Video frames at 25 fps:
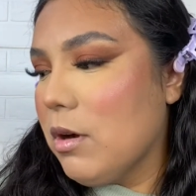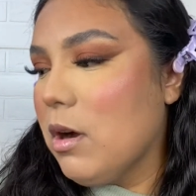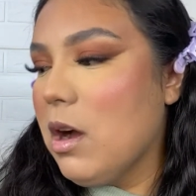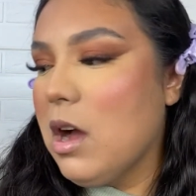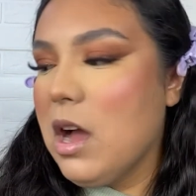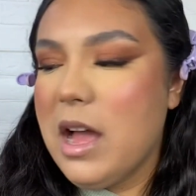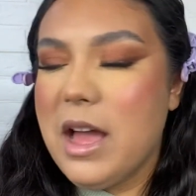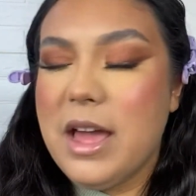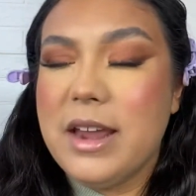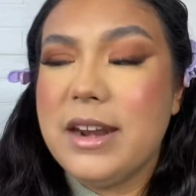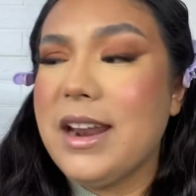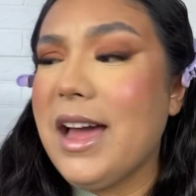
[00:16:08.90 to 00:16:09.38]

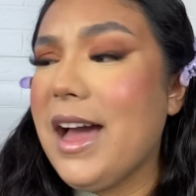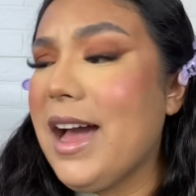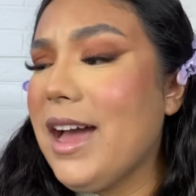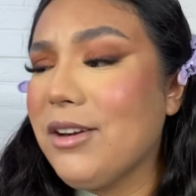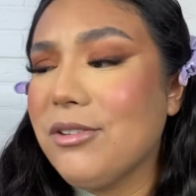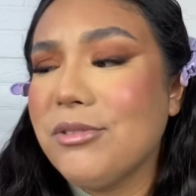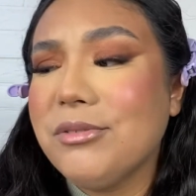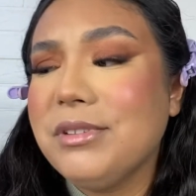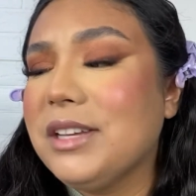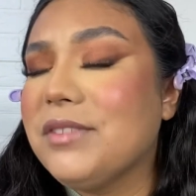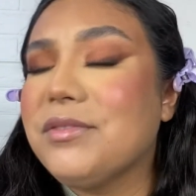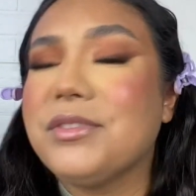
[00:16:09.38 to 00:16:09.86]
and I
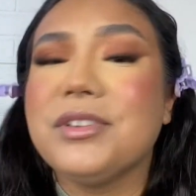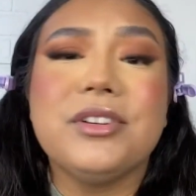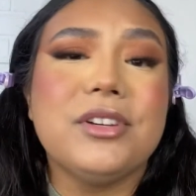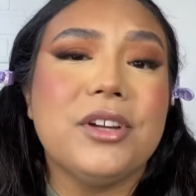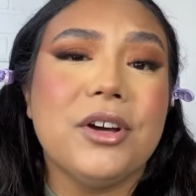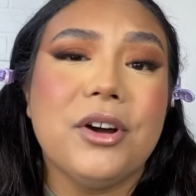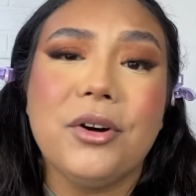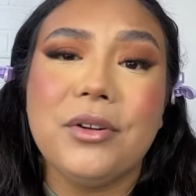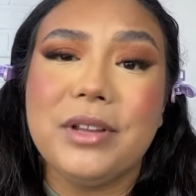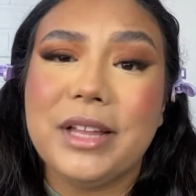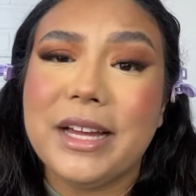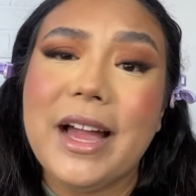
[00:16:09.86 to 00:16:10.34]
don't even
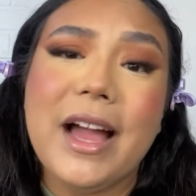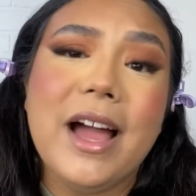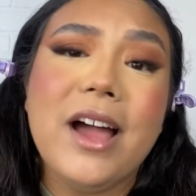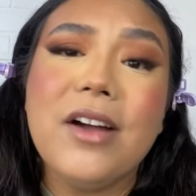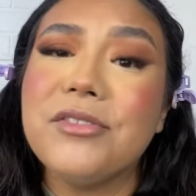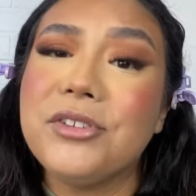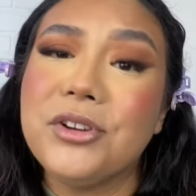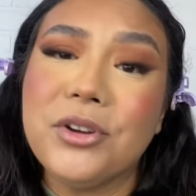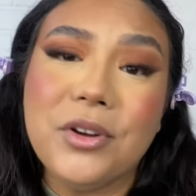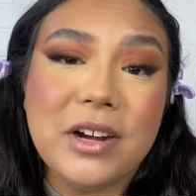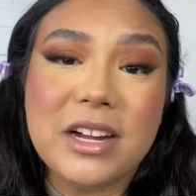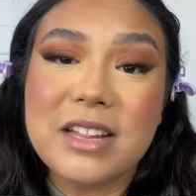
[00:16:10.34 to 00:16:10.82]
know, like I have
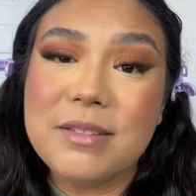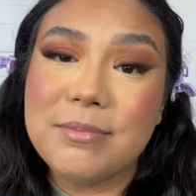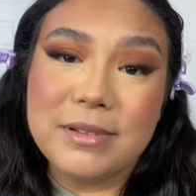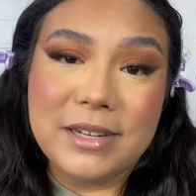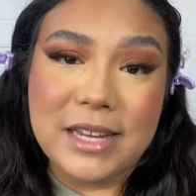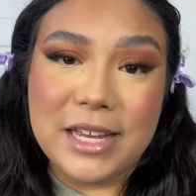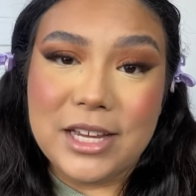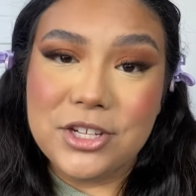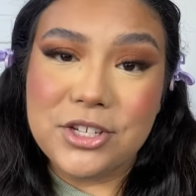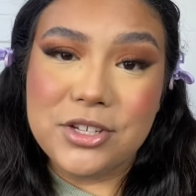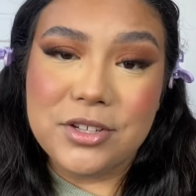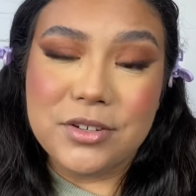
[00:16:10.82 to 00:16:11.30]
no
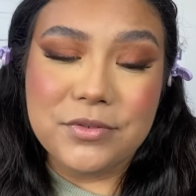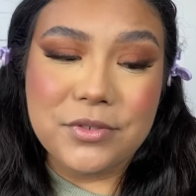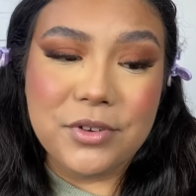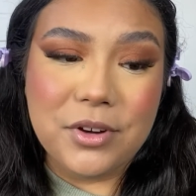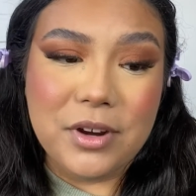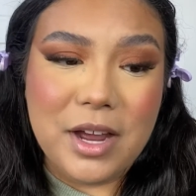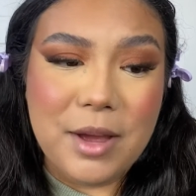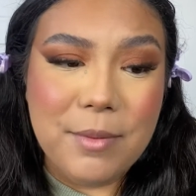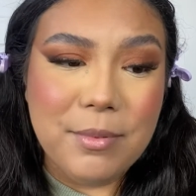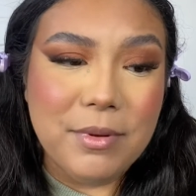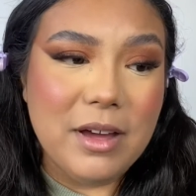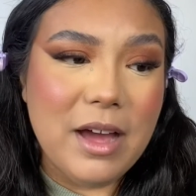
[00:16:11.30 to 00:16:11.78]
explanation for
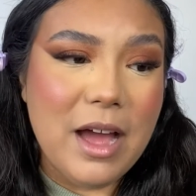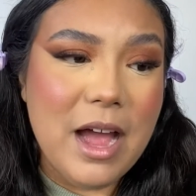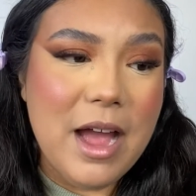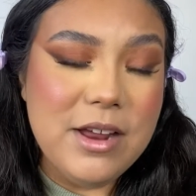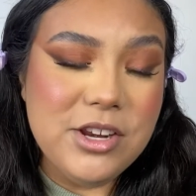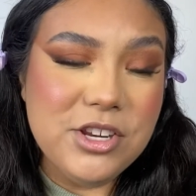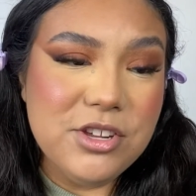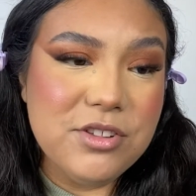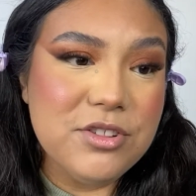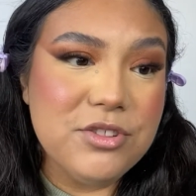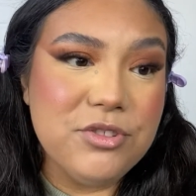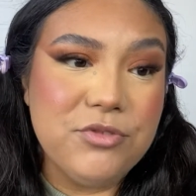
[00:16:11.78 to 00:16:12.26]
it, but I
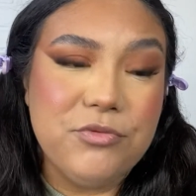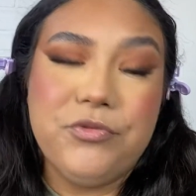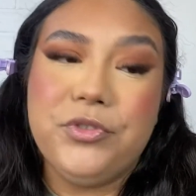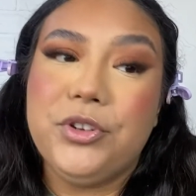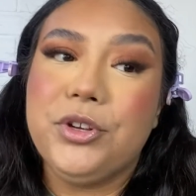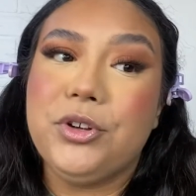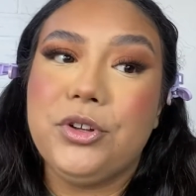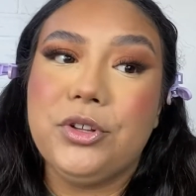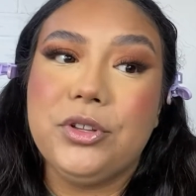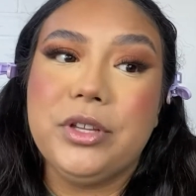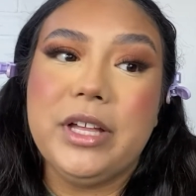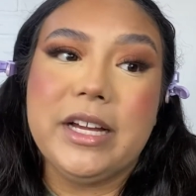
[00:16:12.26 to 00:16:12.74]
just
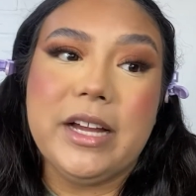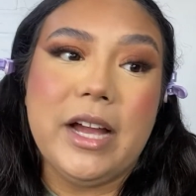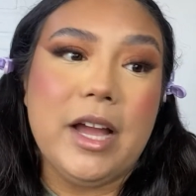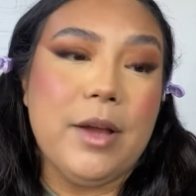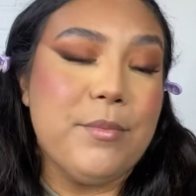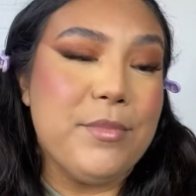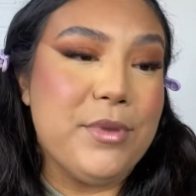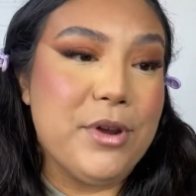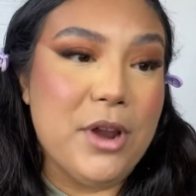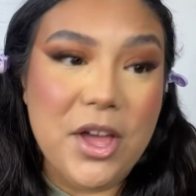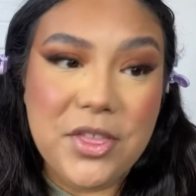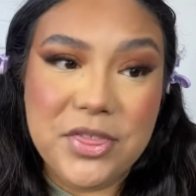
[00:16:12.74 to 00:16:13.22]
feel like
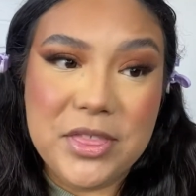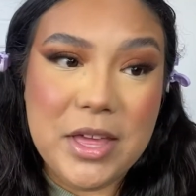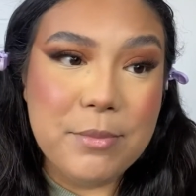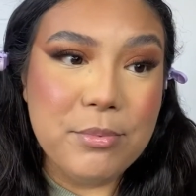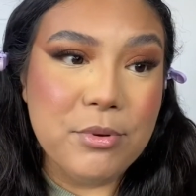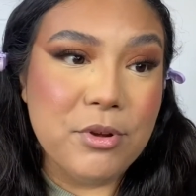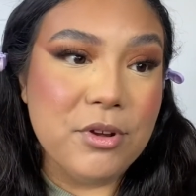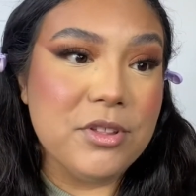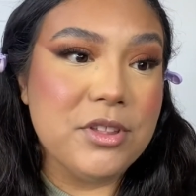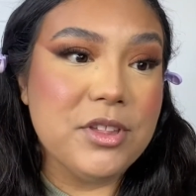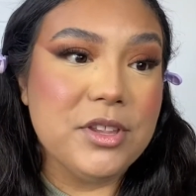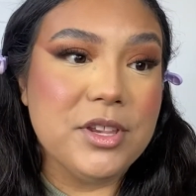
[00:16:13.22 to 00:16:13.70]
I'm not that
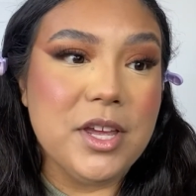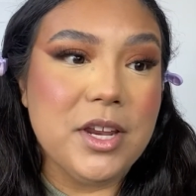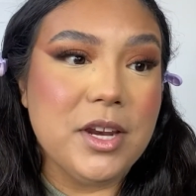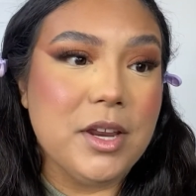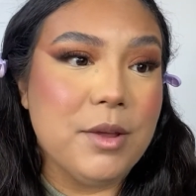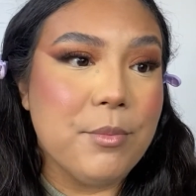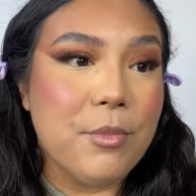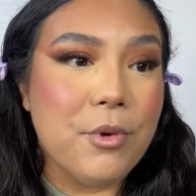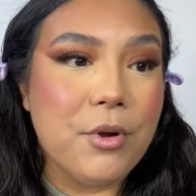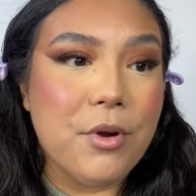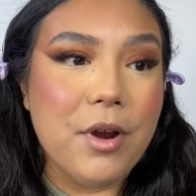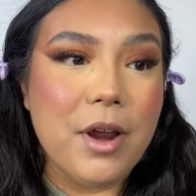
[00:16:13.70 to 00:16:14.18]
person
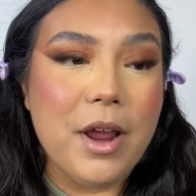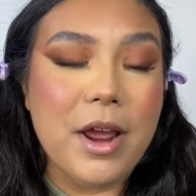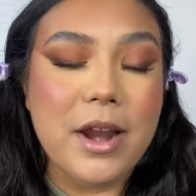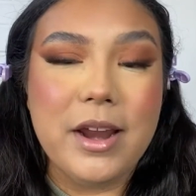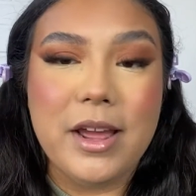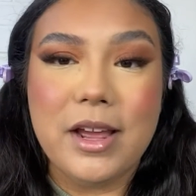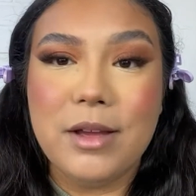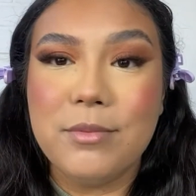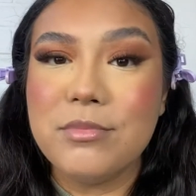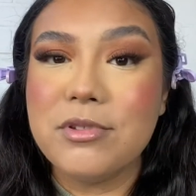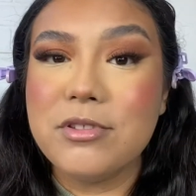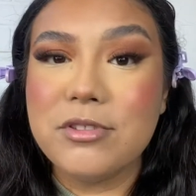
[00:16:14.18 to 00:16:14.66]
anymore and
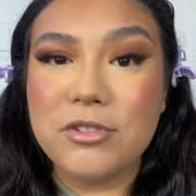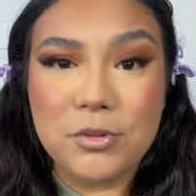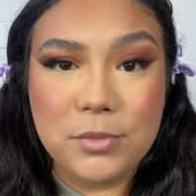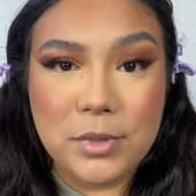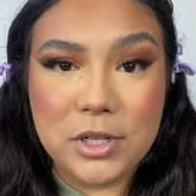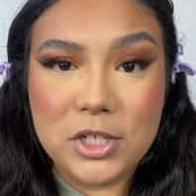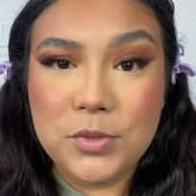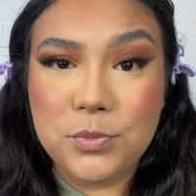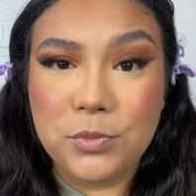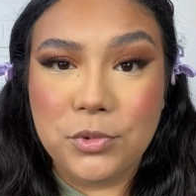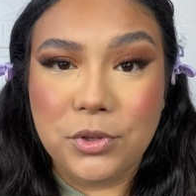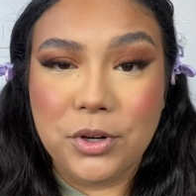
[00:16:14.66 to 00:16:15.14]
I am so
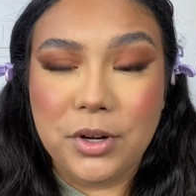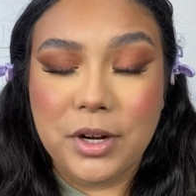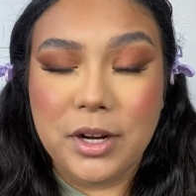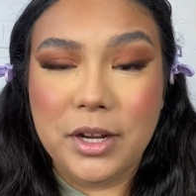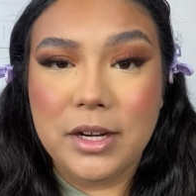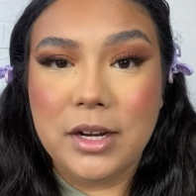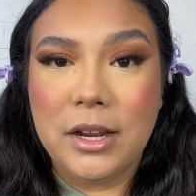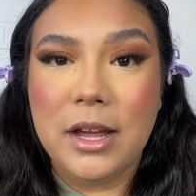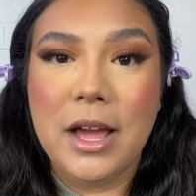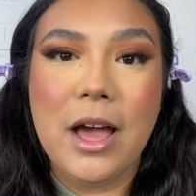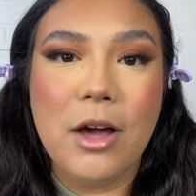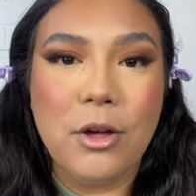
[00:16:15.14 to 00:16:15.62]
much more in
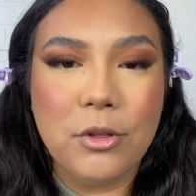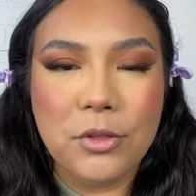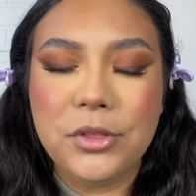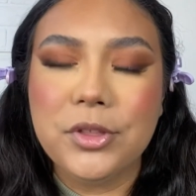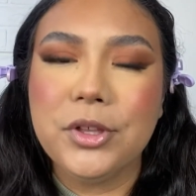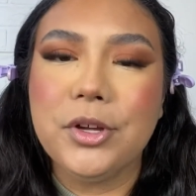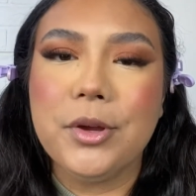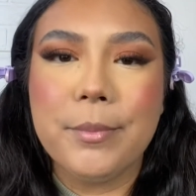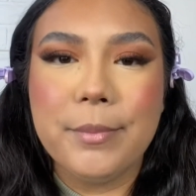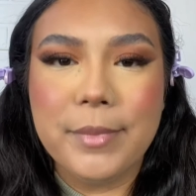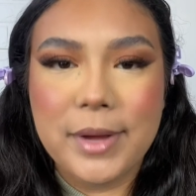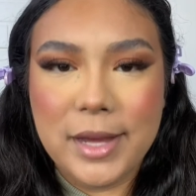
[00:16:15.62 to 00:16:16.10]
a
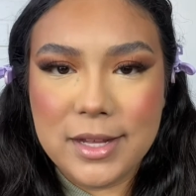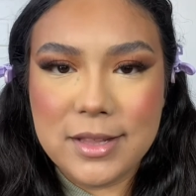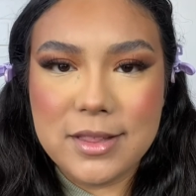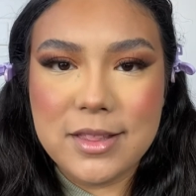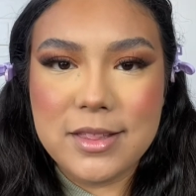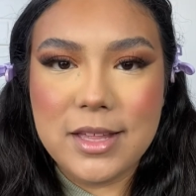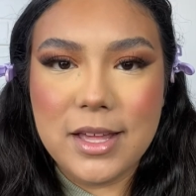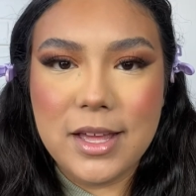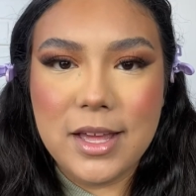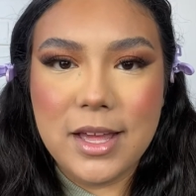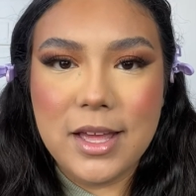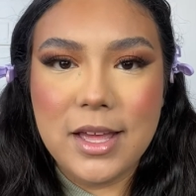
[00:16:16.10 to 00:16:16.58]
healthier
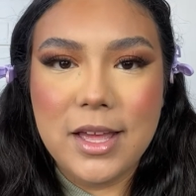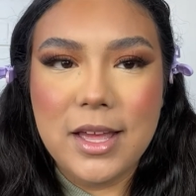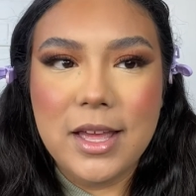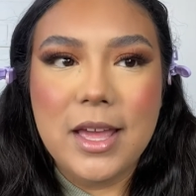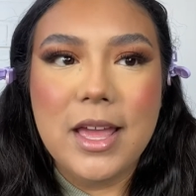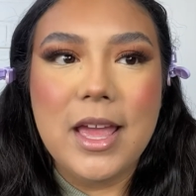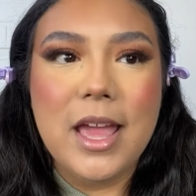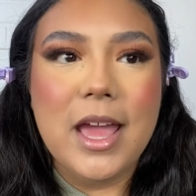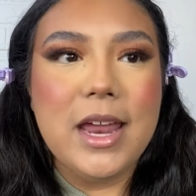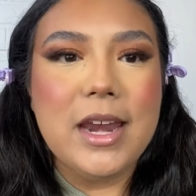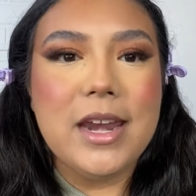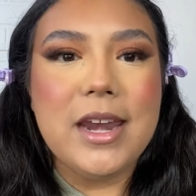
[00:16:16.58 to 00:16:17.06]
mindset.
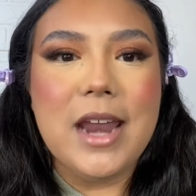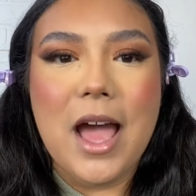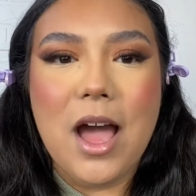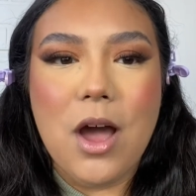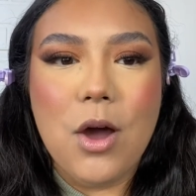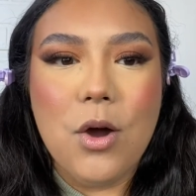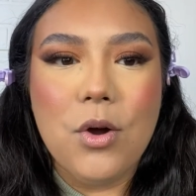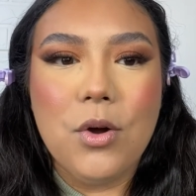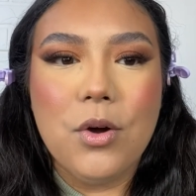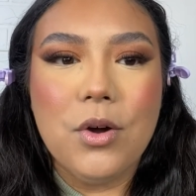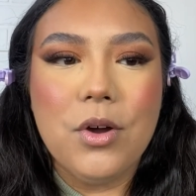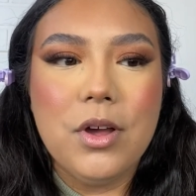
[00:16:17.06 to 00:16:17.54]
And
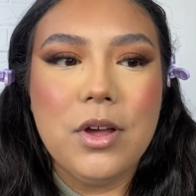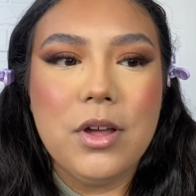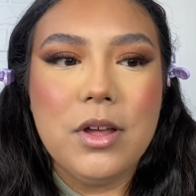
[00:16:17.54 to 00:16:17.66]
now